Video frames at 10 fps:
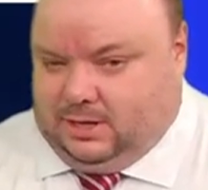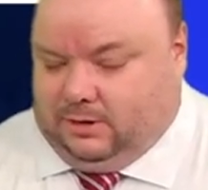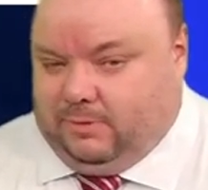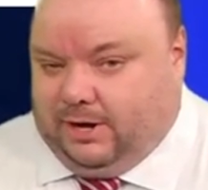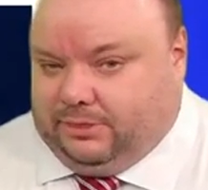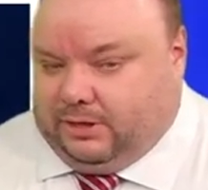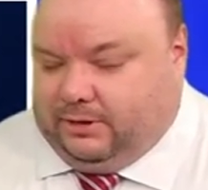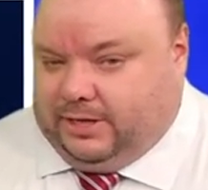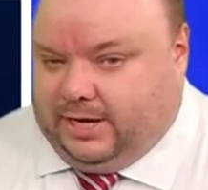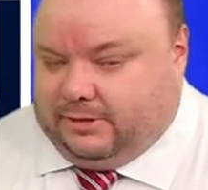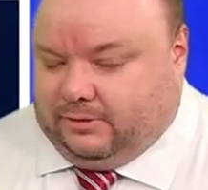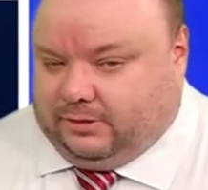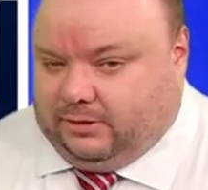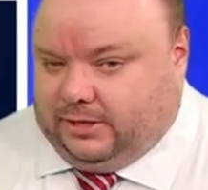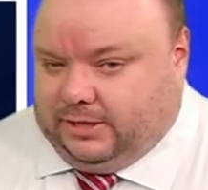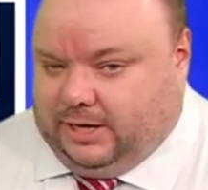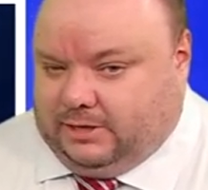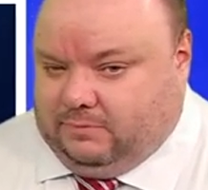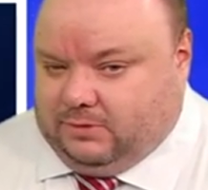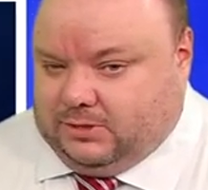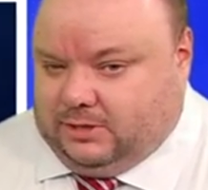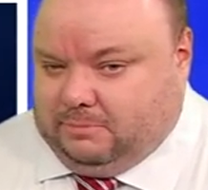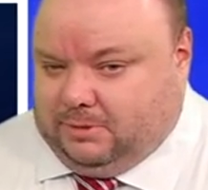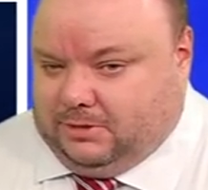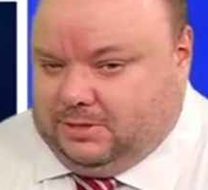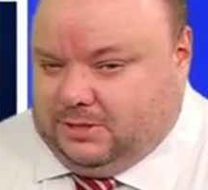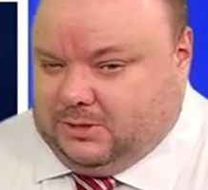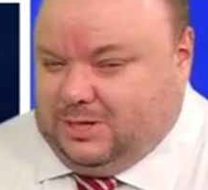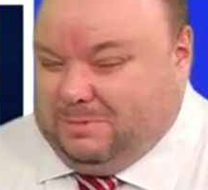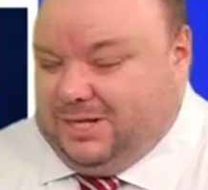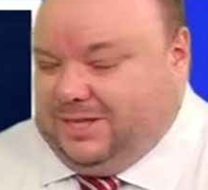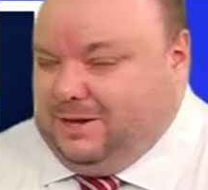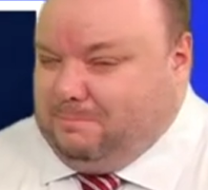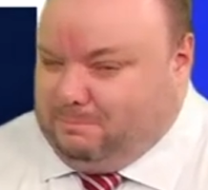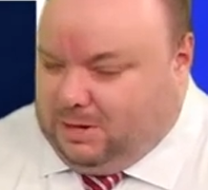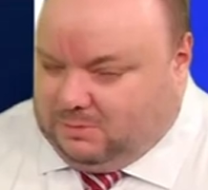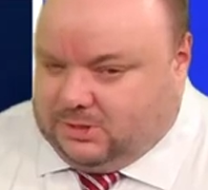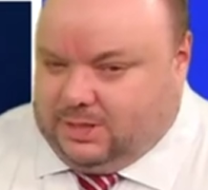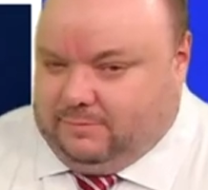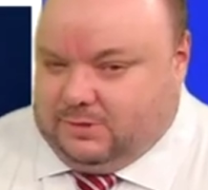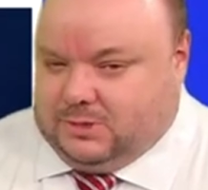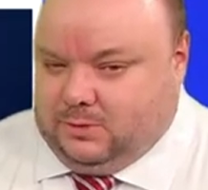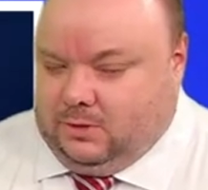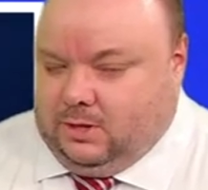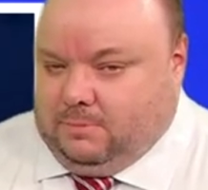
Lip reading: around 38 or 39 over southern middle Tennessee, but I think most of us